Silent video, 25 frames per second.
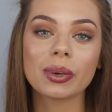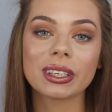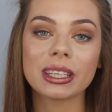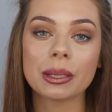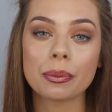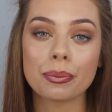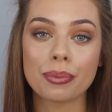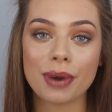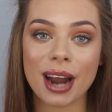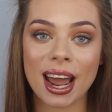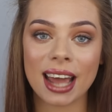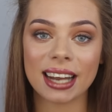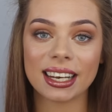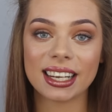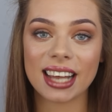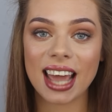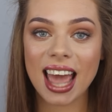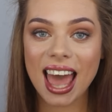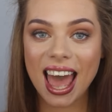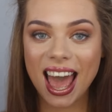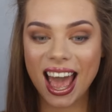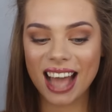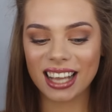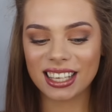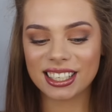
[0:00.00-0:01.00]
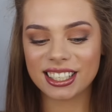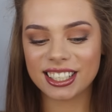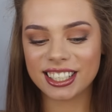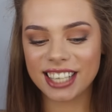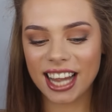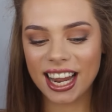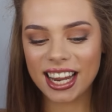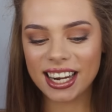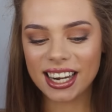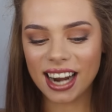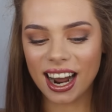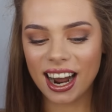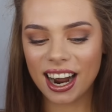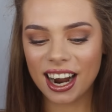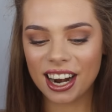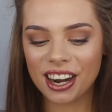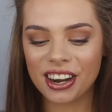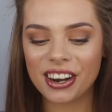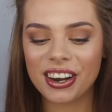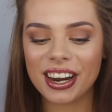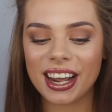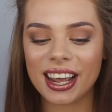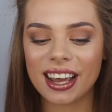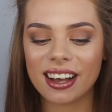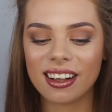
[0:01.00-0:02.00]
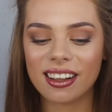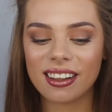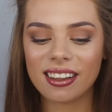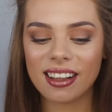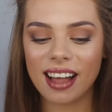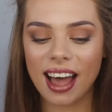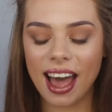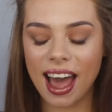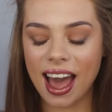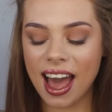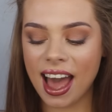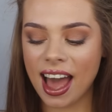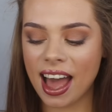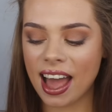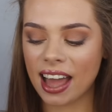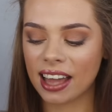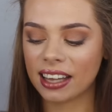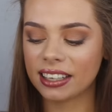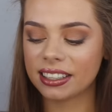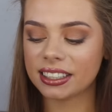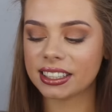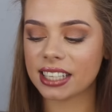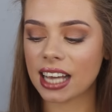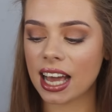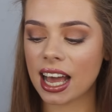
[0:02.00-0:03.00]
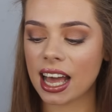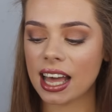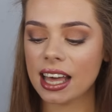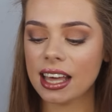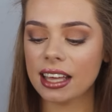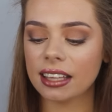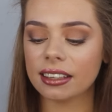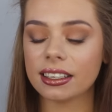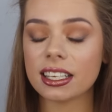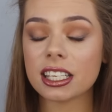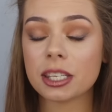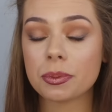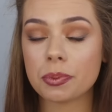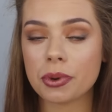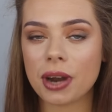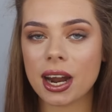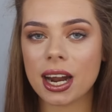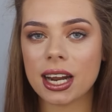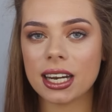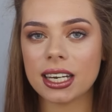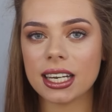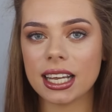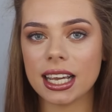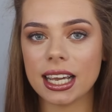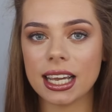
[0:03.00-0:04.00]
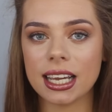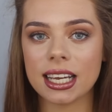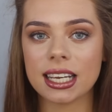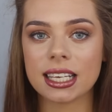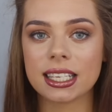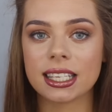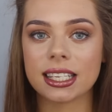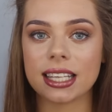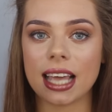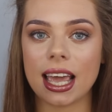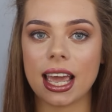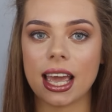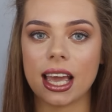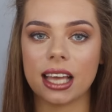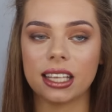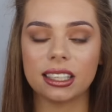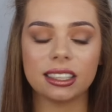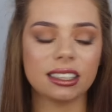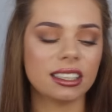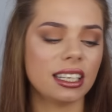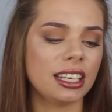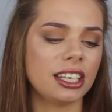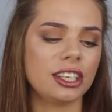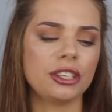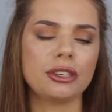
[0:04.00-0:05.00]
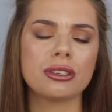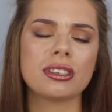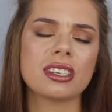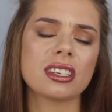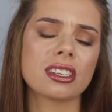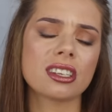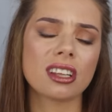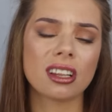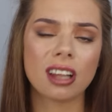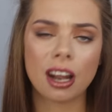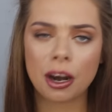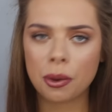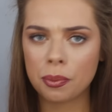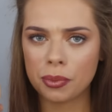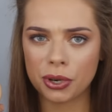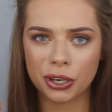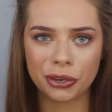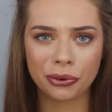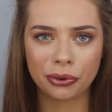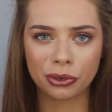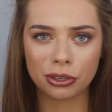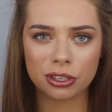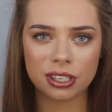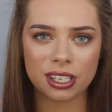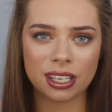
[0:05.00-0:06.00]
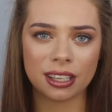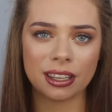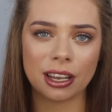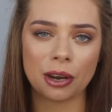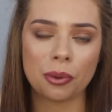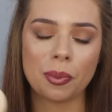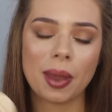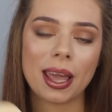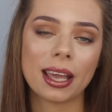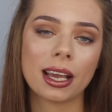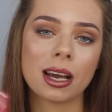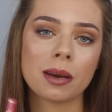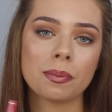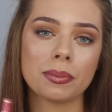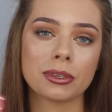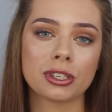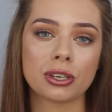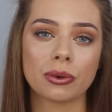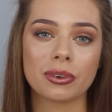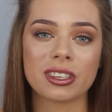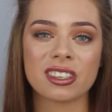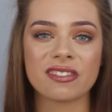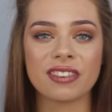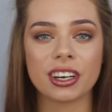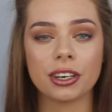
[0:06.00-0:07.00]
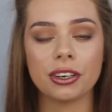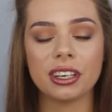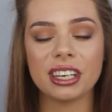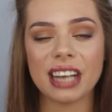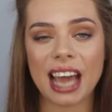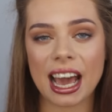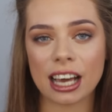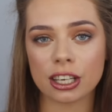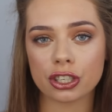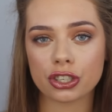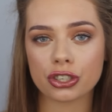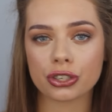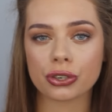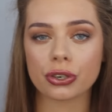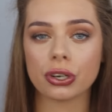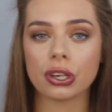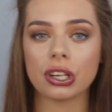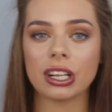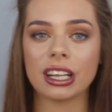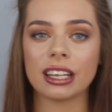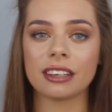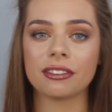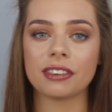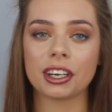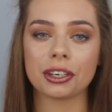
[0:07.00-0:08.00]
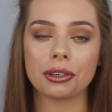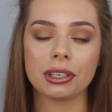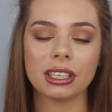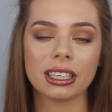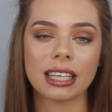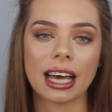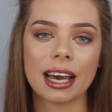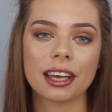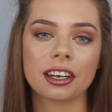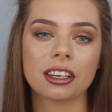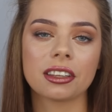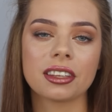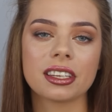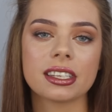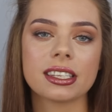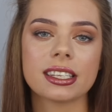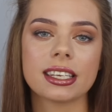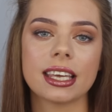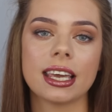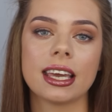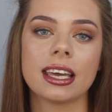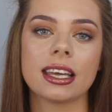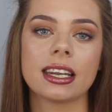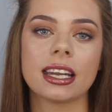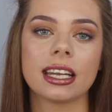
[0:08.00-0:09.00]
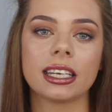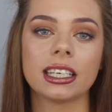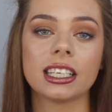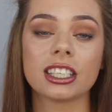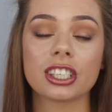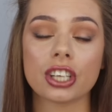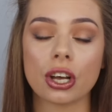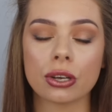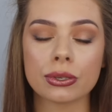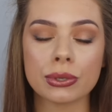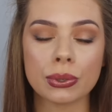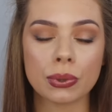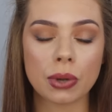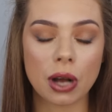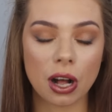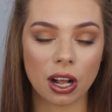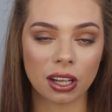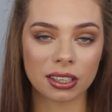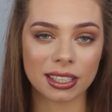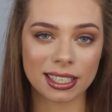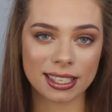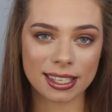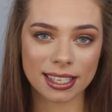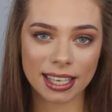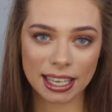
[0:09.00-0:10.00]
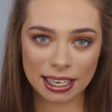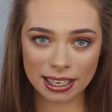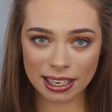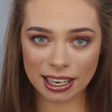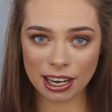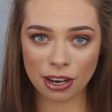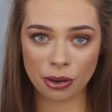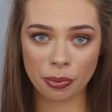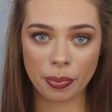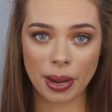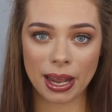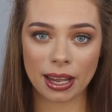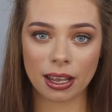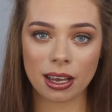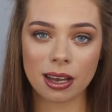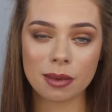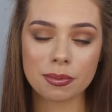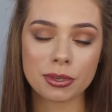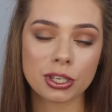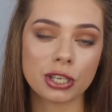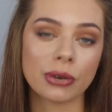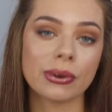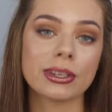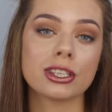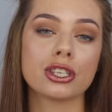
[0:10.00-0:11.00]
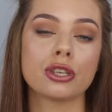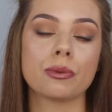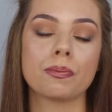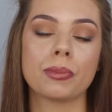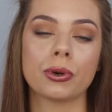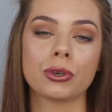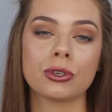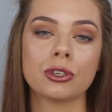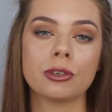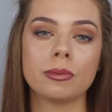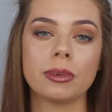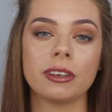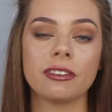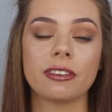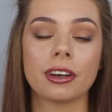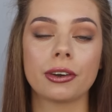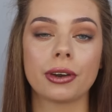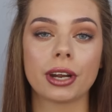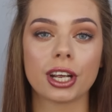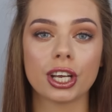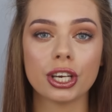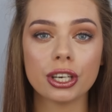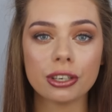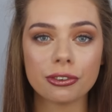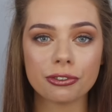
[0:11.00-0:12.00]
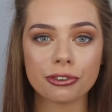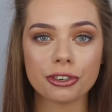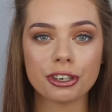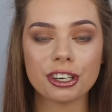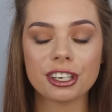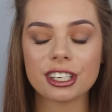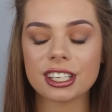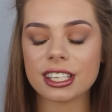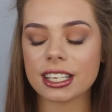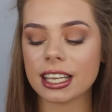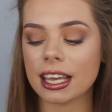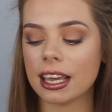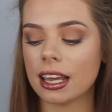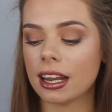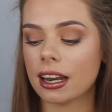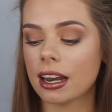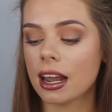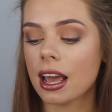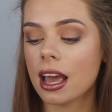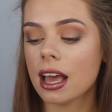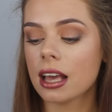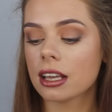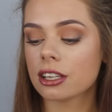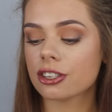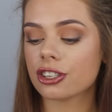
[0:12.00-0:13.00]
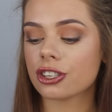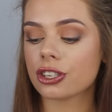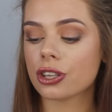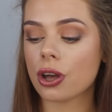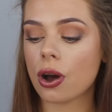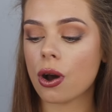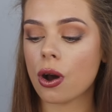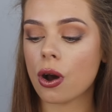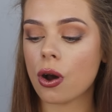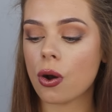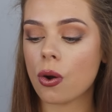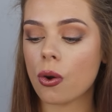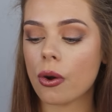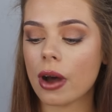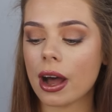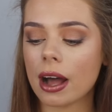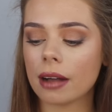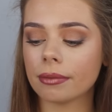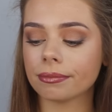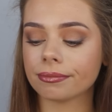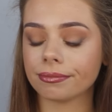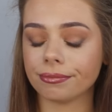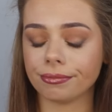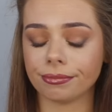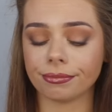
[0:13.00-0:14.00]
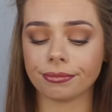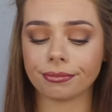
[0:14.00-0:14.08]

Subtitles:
with the brand Jane Iredale, and this brand uses a lot of minerals in their makeup, so it's very natural and very light on the skin, and it's also called the skincare makeup, so it's supposed to be very good for your skin. So